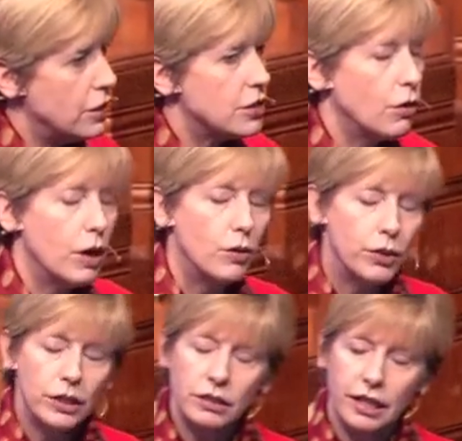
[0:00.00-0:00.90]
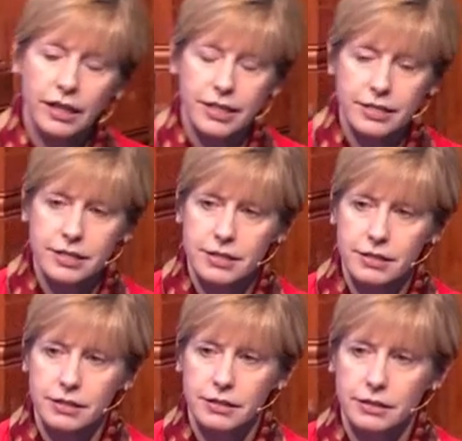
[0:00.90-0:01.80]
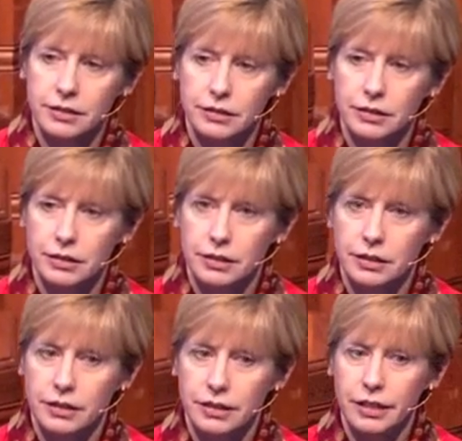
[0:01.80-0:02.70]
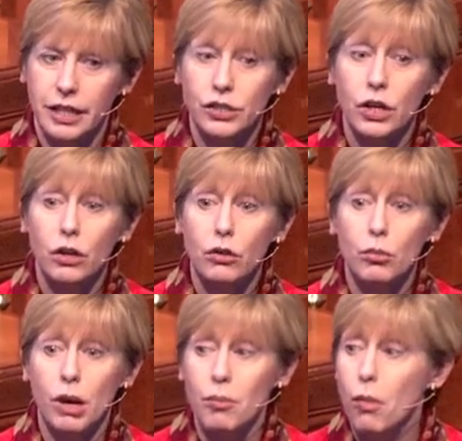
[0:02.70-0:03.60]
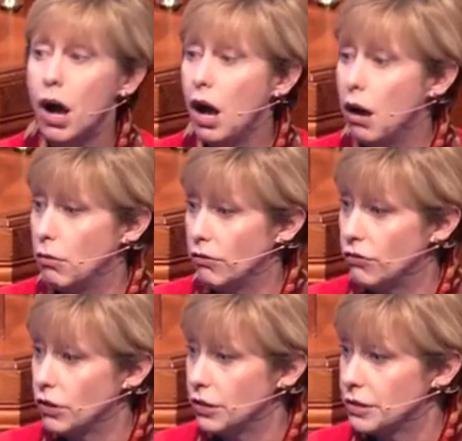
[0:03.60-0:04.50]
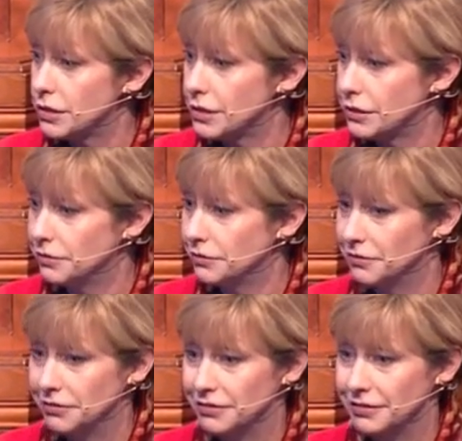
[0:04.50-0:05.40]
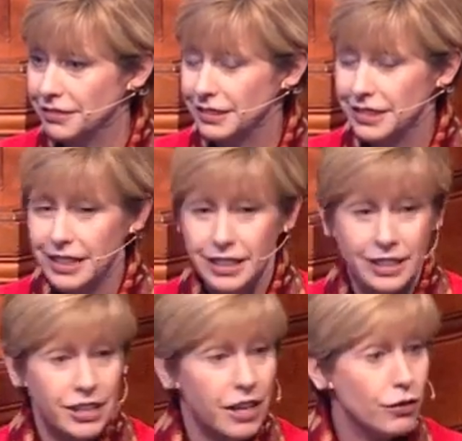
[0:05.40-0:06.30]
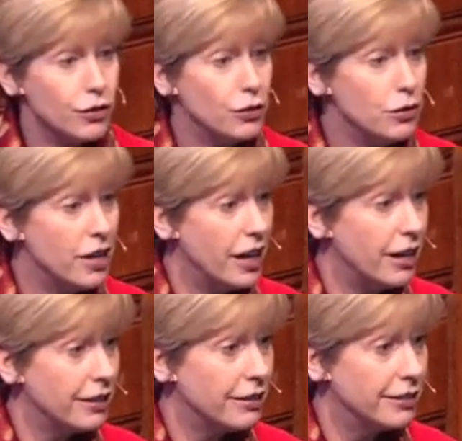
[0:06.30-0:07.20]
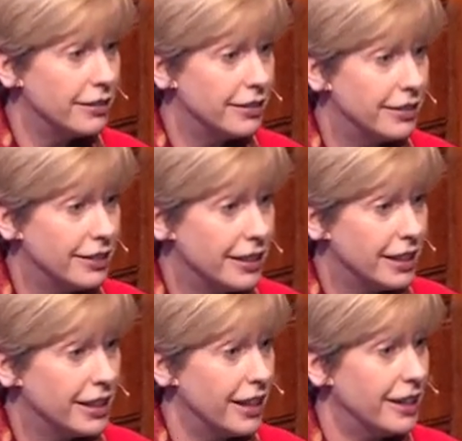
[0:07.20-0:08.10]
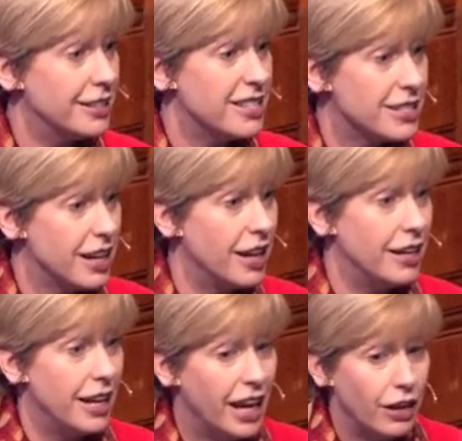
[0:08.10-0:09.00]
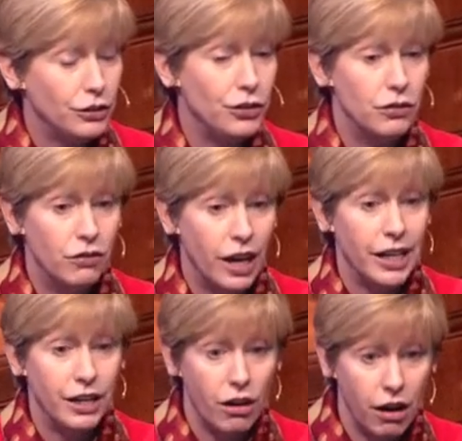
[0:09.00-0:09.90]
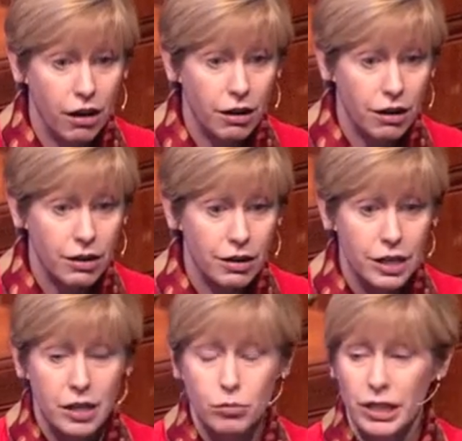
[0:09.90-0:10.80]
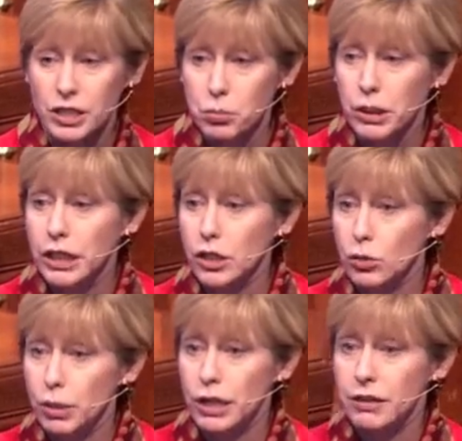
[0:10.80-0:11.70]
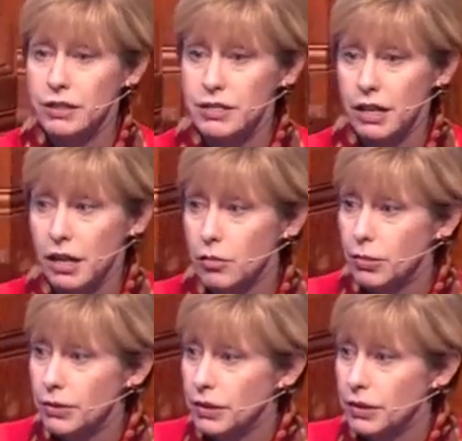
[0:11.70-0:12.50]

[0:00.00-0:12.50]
So I realized that I should go to my mom first. Ever do that? Kind of decide how you divide and conquer by splitting your parents up,